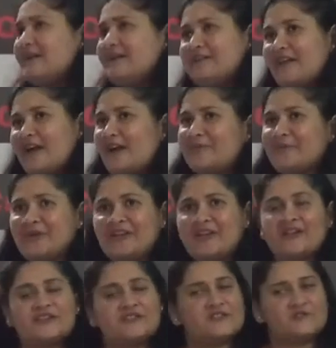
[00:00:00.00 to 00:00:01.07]
Ram
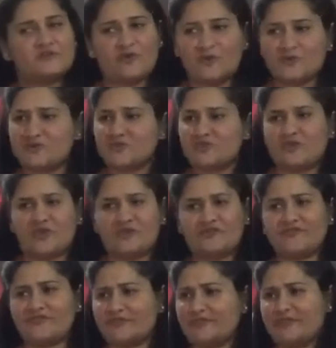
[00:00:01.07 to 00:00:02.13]
again is forced to
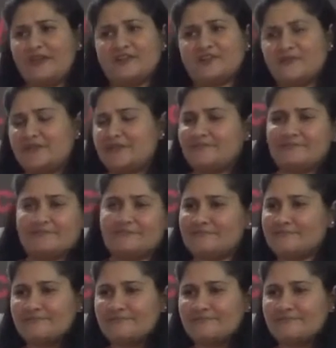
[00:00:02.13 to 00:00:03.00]
confront that when